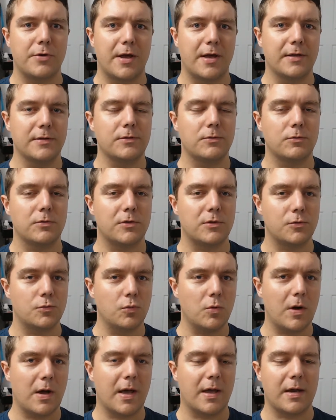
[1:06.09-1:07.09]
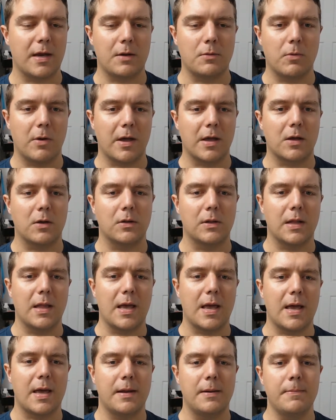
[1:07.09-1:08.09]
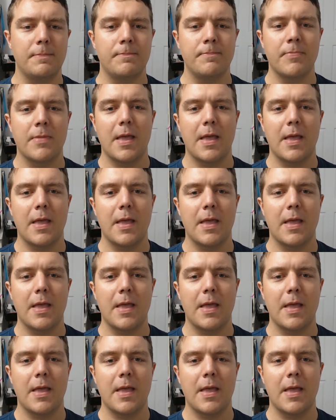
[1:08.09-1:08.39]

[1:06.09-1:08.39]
NAS, which is why I need Wake on LAN,